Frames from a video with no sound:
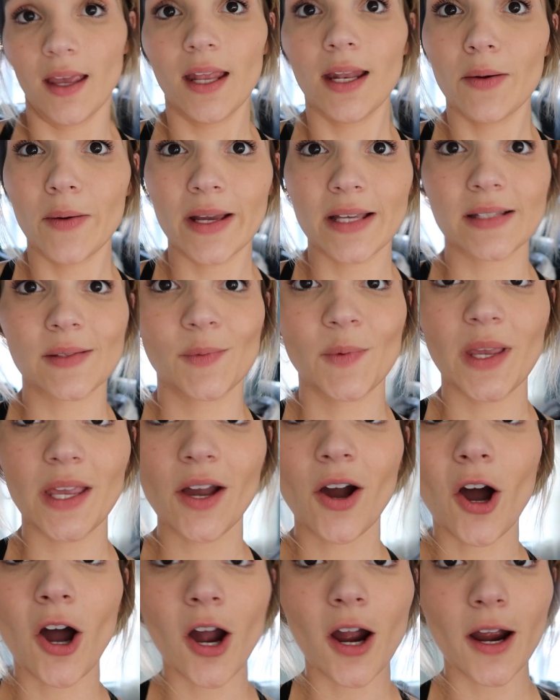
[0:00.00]
Anyways, we
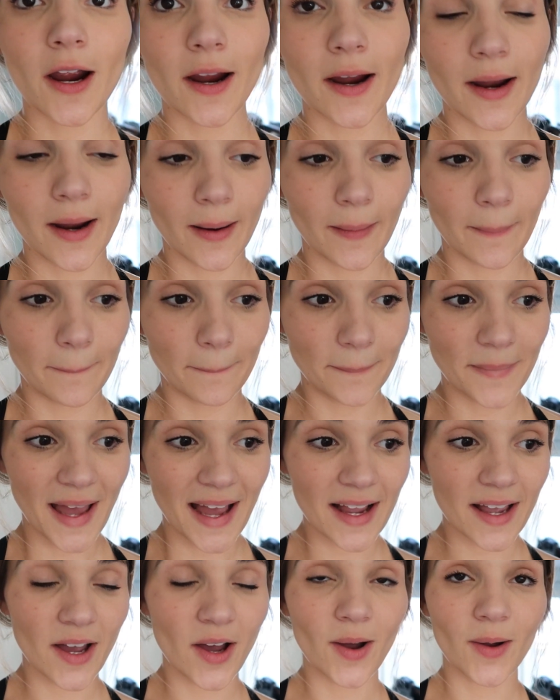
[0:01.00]
are
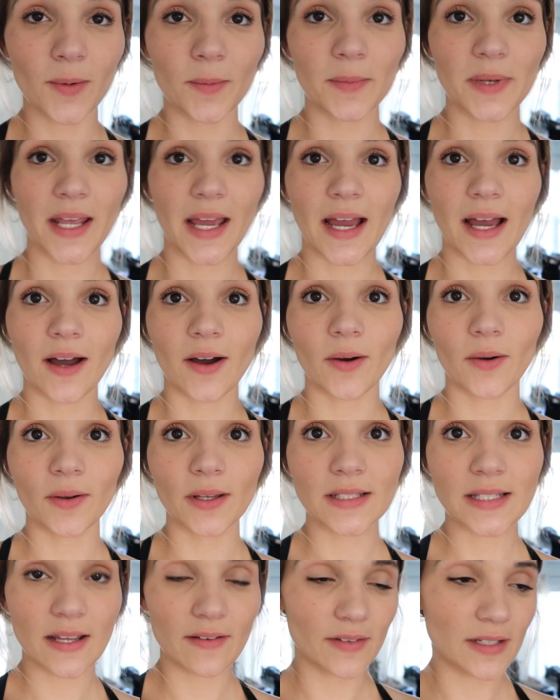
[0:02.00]
back home
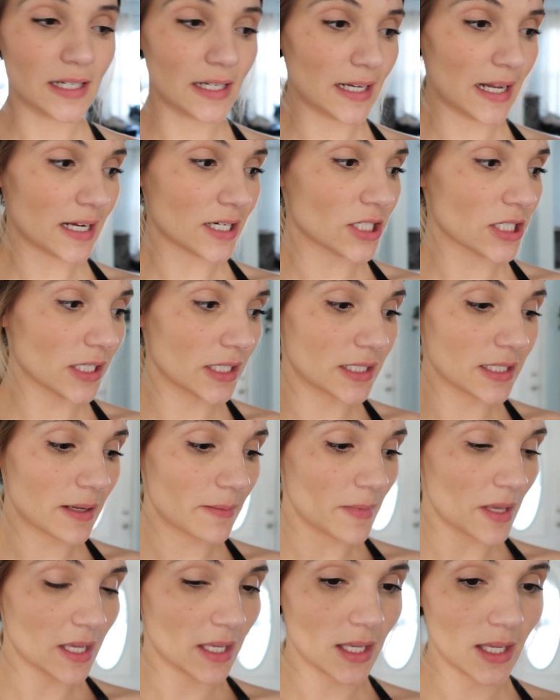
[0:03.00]
now. David didn't actually end
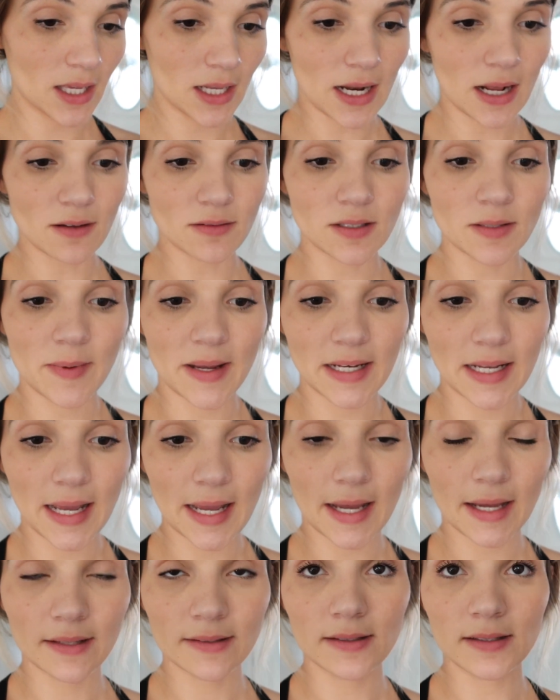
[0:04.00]
up making it out to my
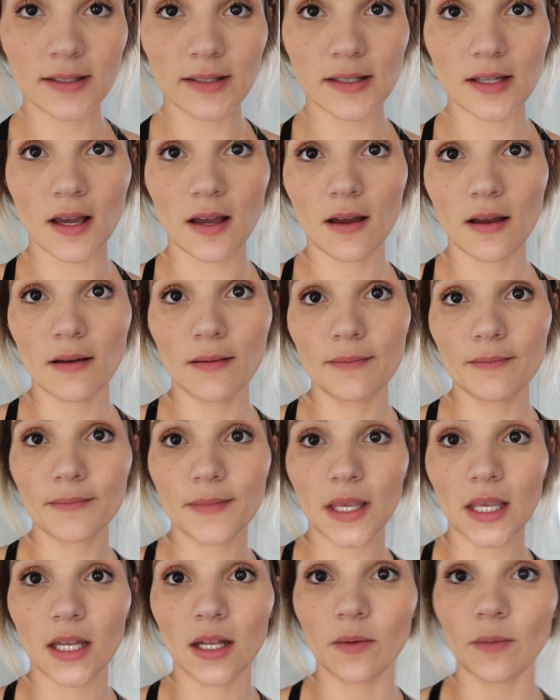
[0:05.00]
dad's. Um,
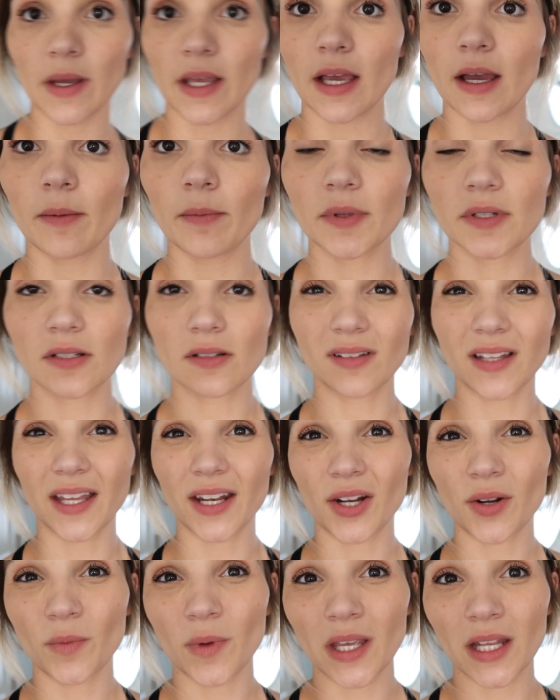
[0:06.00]
he didn't wake up until
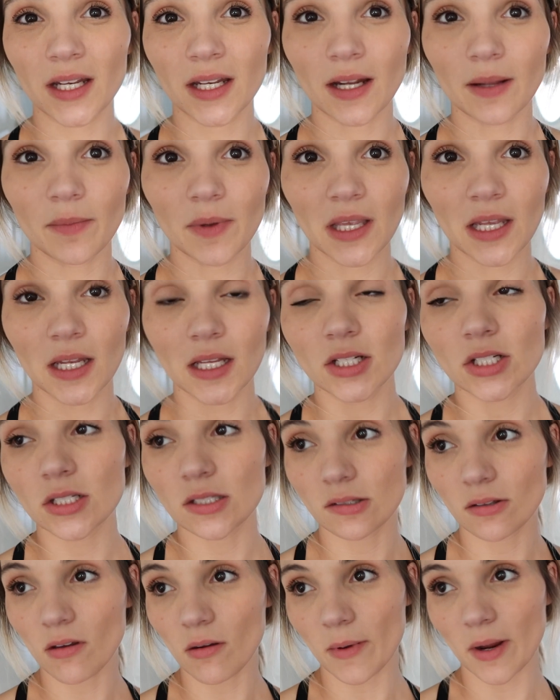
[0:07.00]
later and we ended up eating
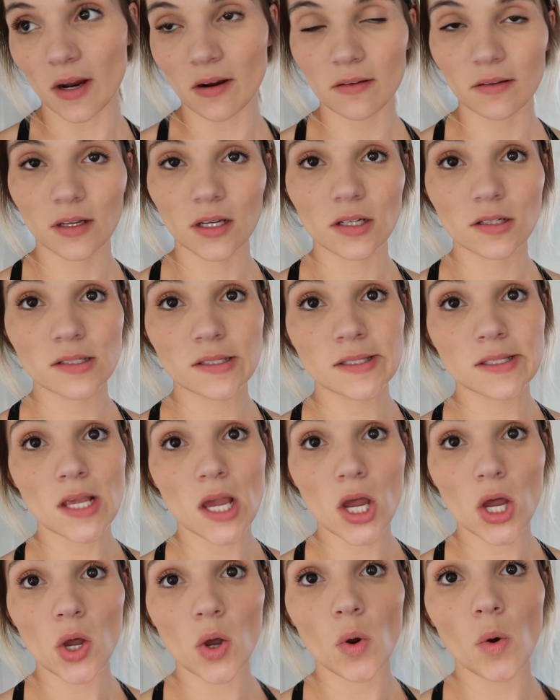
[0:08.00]
just a little bit earlier.
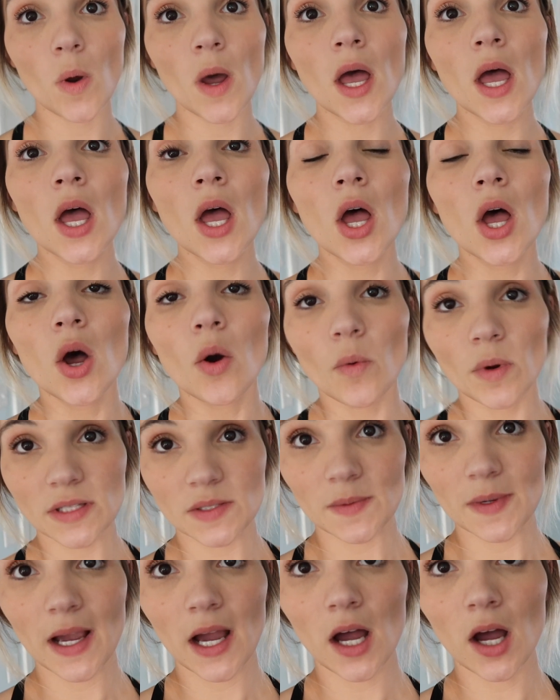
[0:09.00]
So
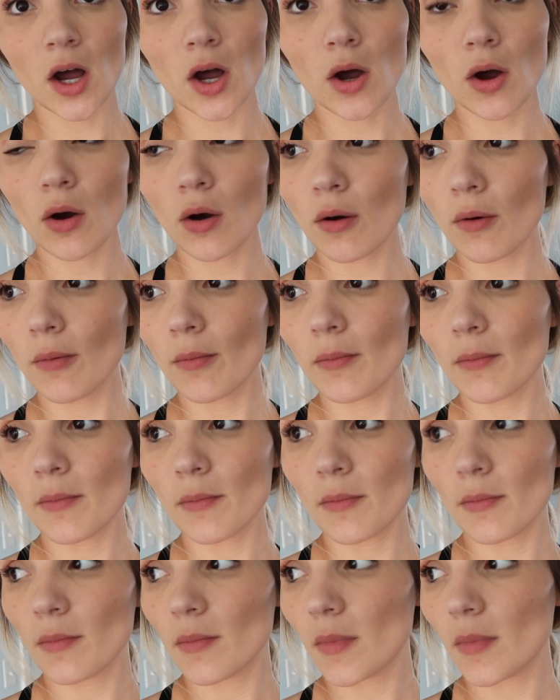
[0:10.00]
once we got home,